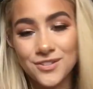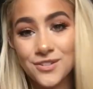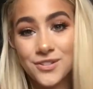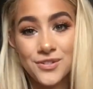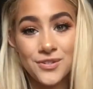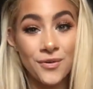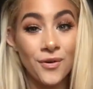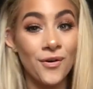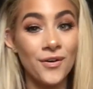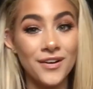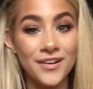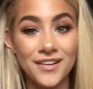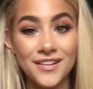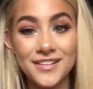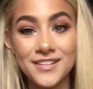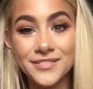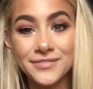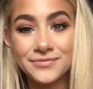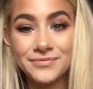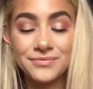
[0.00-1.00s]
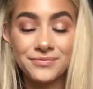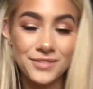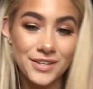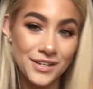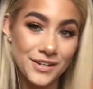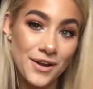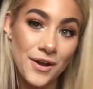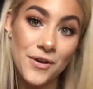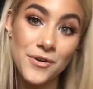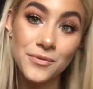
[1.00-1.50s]
you're sorted,
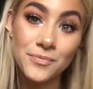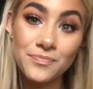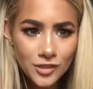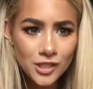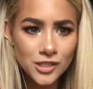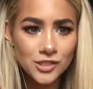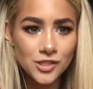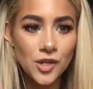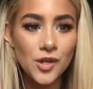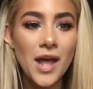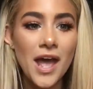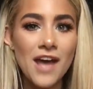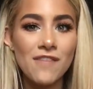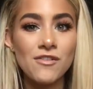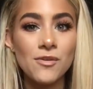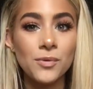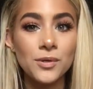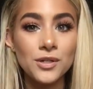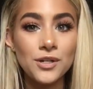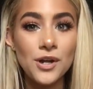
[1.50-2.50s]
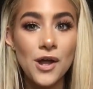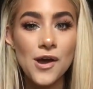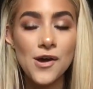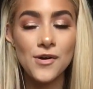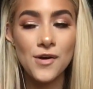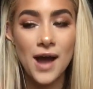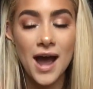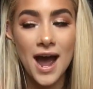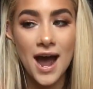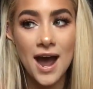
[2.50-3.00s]
you know? So yeah, if you want to
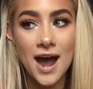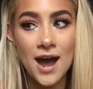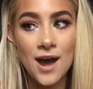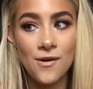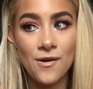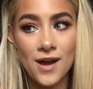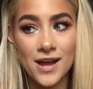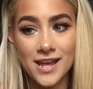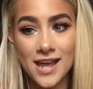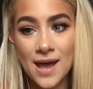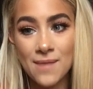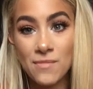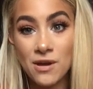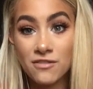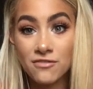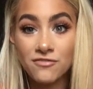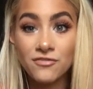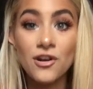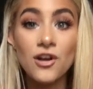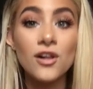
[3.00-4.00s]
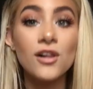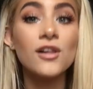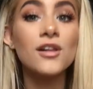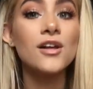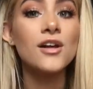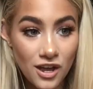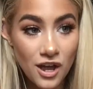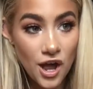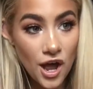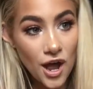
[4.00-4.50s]
know how I get my full
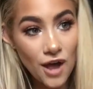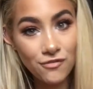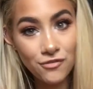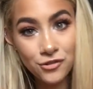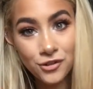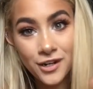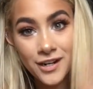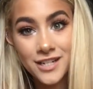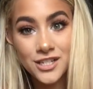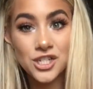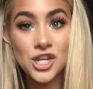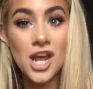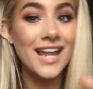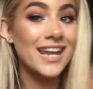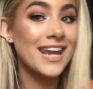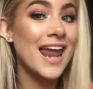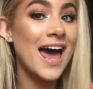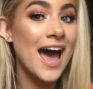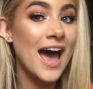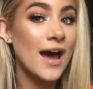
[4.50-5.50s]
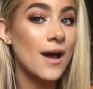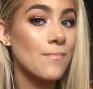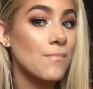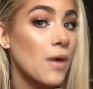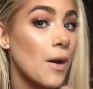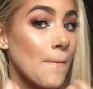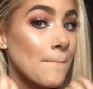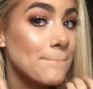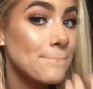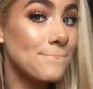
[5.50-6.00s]
coverage
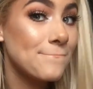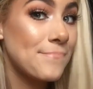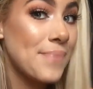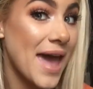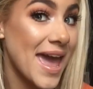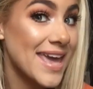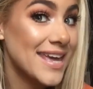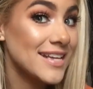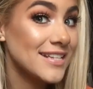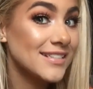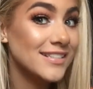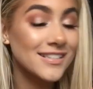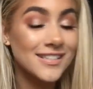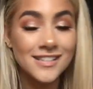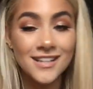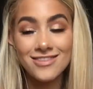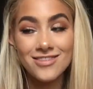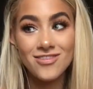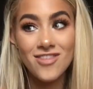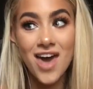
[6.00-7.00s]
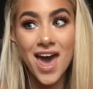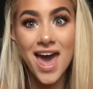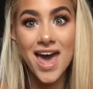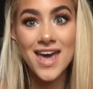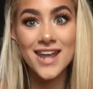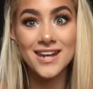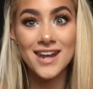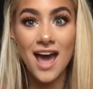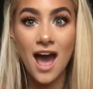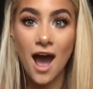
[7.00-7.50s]
glam base,
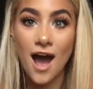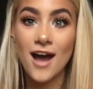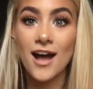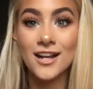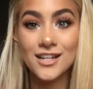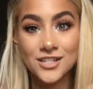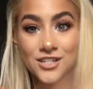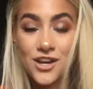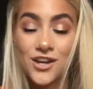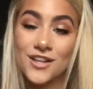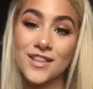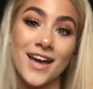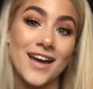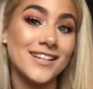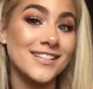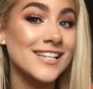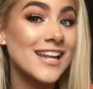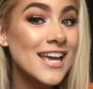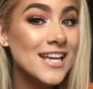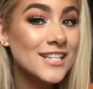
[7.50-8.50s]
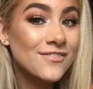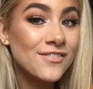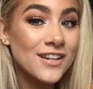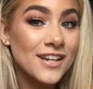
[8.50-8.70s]
then I'll show you that in today's